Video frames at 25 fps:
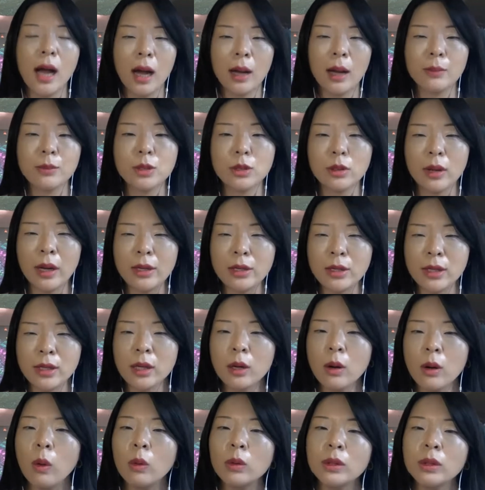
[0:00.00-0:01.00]
So I
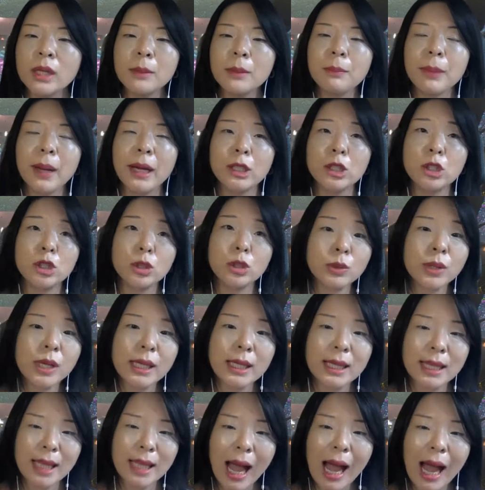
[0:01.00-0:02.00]
think only by
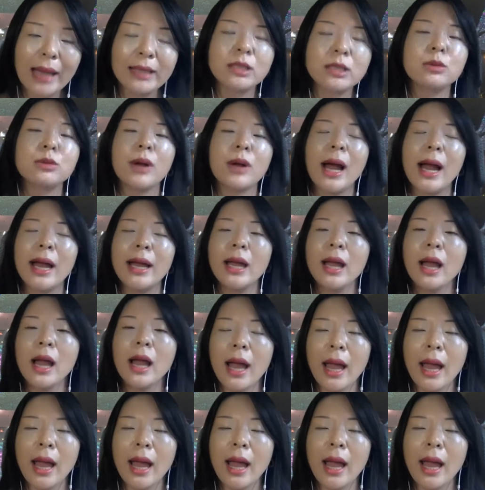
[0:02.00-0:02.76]
doing that, right?